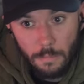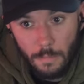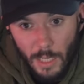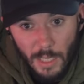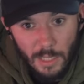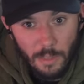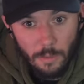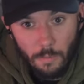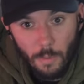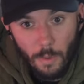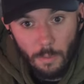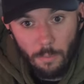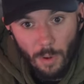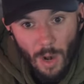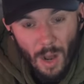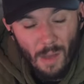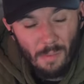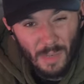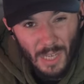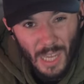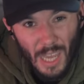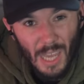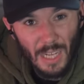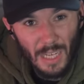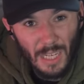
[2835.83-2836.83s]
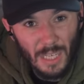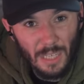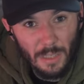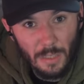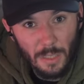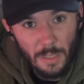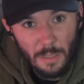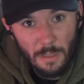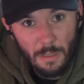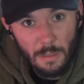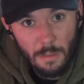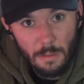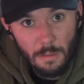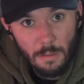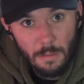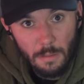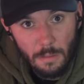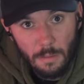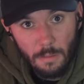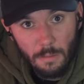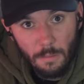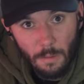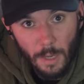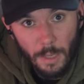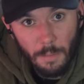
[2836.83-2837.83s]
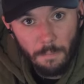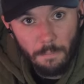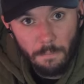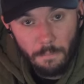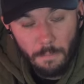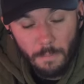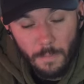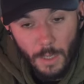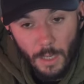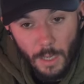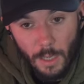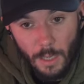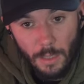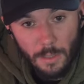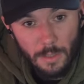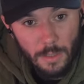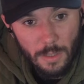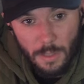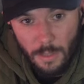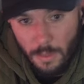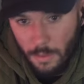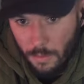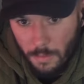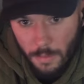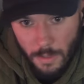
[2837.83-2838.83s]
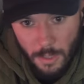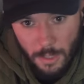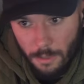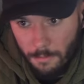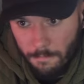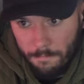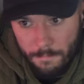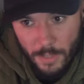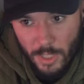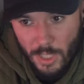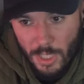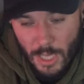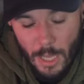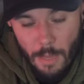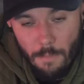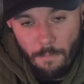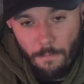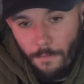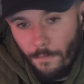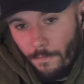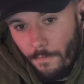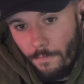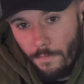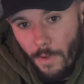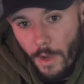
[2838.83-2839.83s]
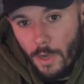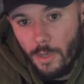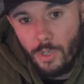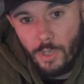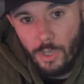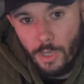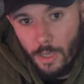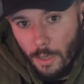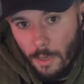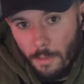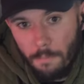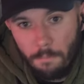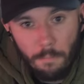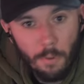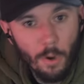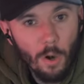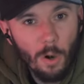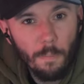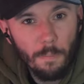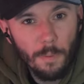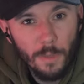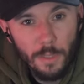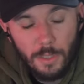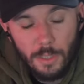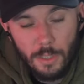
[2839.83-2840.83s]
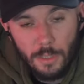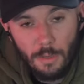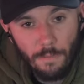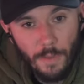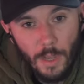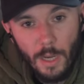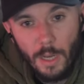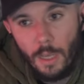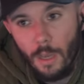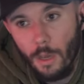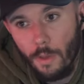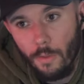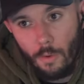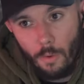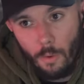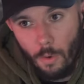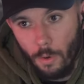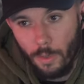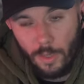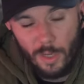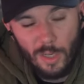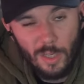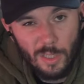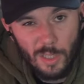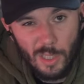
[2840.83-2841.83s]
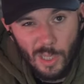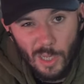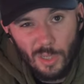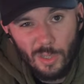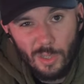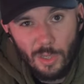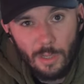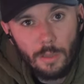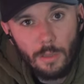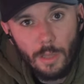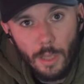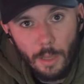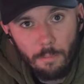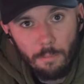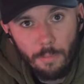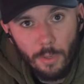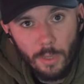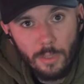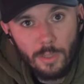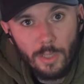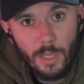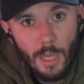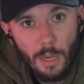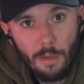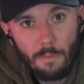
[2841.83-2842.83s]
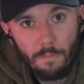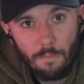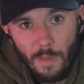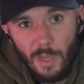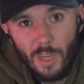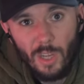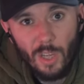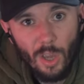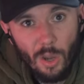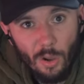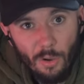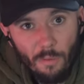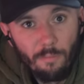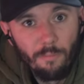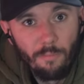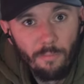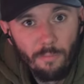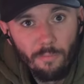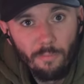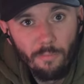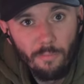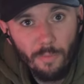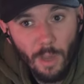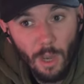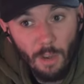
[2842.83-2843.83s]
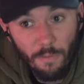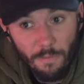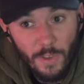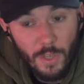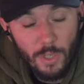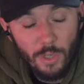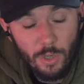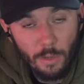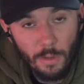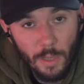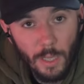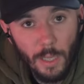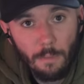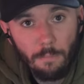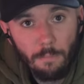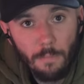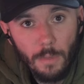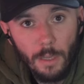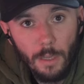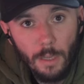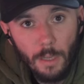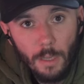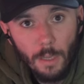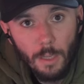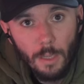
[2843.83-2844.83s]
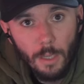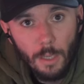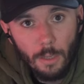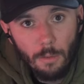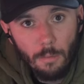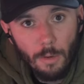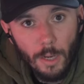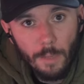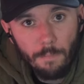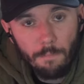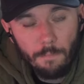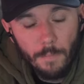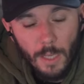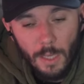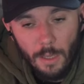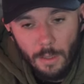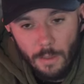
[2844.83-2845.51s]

That's what propaganda is, right? Uh, it's the same function and purpose of any other organization that puts out video officially, right?